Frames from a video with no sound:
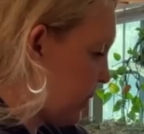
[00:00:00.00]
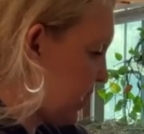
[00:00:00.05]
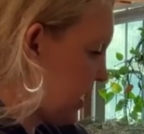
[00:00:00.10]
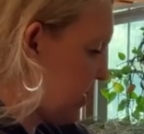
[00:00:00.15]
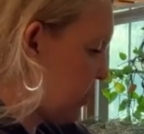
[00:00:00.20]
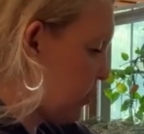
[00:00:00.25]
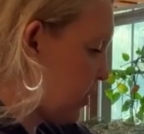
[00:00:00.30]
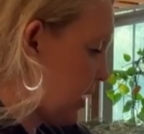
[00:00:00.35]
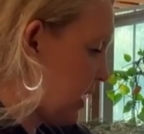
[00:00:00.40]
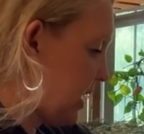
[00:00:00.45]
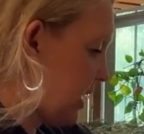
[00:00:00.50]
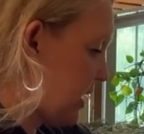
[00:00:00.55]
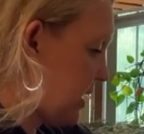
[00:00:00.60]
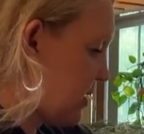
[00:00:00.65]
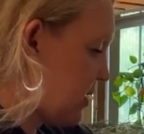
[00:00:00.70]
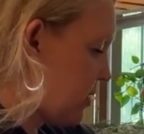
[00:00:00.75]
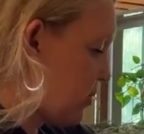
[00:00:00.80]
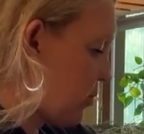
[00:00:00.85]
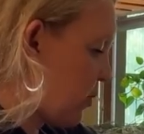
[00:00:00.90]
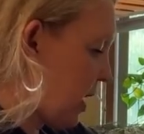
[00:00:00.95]

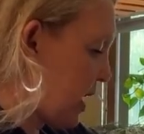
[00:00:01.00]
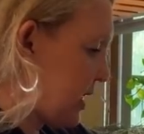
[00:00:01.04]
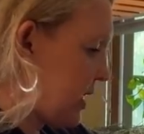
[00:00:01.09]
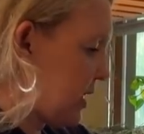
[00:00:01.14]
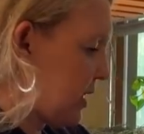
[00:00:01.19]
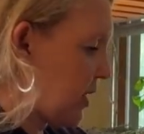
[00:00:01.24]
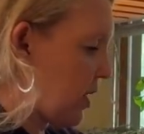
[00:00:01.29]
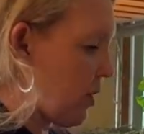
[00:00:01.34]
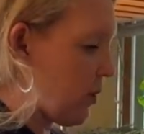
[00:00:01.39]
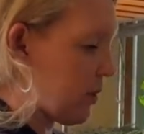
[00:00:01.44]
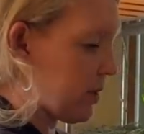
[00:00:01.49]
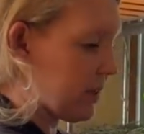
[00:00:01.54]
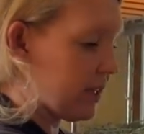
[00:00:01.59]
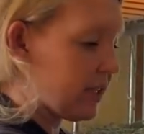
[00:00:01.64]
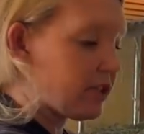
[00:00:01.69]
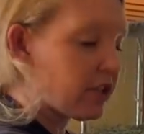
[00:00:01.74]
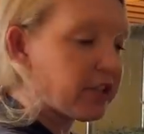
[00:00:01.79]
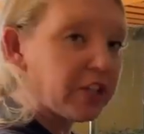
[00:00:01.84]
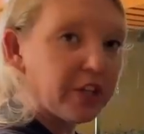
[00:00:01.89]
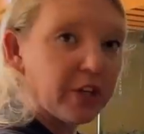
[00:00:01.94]
ingredients ready to go, and these
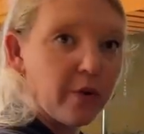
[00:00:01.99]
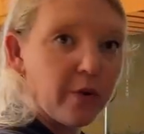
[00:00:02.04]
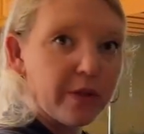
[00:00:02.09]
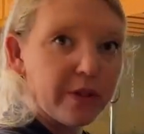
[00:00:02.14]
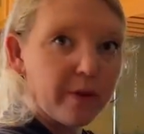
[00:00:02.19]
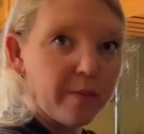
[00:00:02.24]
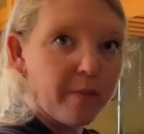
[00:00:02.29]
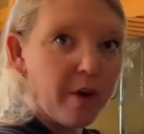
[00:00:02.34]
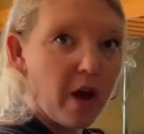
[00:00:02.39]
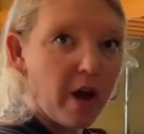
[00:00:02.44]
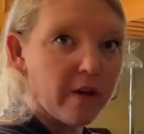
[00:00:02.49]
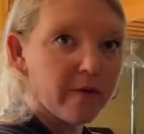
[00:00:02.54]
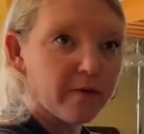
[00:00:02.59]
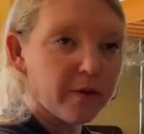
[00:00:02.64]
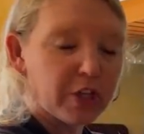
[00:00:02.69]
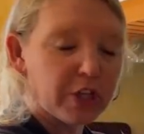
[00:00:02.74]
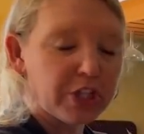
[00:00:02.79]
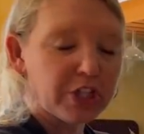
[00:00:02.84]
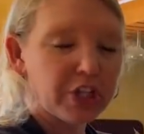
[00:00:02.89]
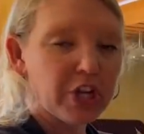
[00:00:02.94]
are gonna go in the pot
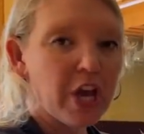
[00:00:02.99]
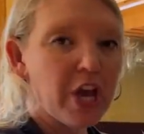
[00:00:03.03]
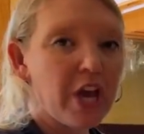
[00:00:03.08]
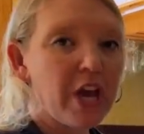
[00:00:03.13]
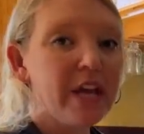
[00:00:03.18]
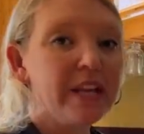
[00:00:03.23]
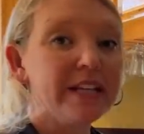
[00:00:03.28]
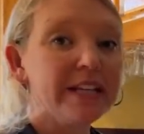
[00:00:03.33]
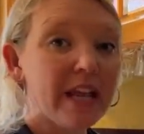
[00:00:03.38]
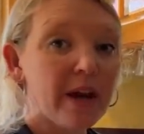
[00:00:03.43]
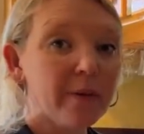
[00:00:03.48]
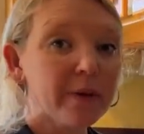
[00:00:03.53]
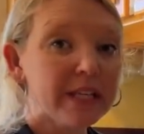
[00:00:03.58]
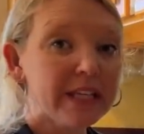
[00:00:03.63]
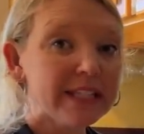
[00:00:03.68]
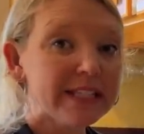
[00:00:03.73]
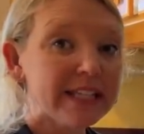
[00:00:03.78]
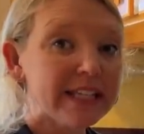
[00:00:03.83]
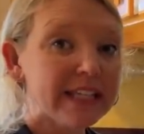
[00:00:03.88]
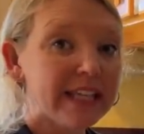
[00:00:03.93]
first. Now we
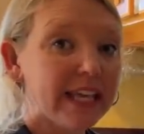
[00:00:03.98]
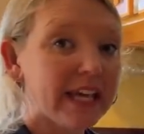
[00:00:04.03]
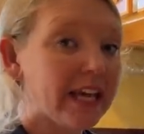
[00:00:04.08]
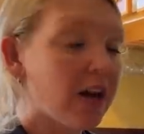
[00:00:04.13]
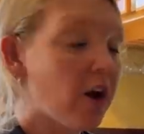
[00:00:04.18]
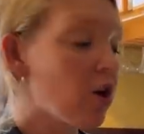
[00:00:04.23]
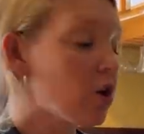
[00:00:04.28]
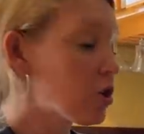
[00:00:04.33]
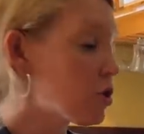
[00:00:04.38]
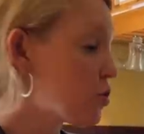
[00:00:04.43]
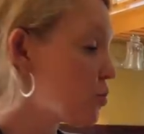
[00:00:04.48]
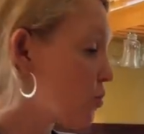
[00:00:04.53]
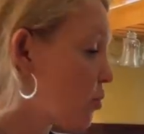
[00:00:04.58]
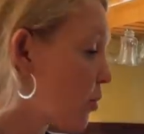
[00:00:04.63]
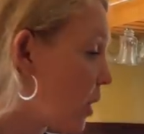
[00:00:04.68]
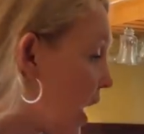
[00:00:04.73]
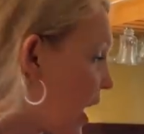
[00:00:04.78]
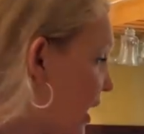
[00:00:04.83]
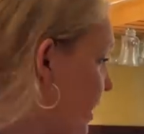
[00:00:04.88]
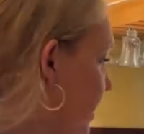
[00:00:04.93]
need to get our
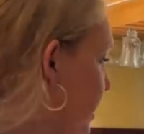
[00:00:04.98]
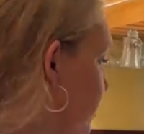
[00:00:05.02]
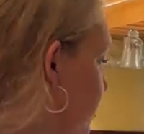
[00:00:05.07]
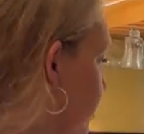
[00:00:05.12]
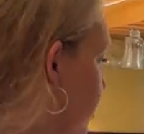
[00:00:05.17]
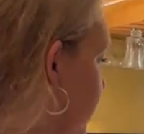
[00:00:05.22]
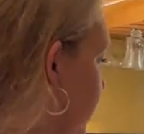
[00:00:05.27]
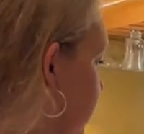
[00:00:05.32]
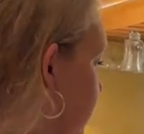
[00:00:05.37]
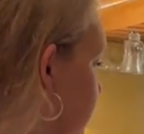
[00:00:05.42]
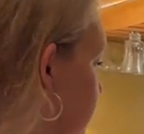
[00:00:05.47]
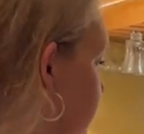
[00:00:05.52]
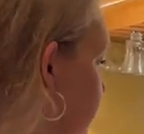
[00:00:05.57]
dry ingredients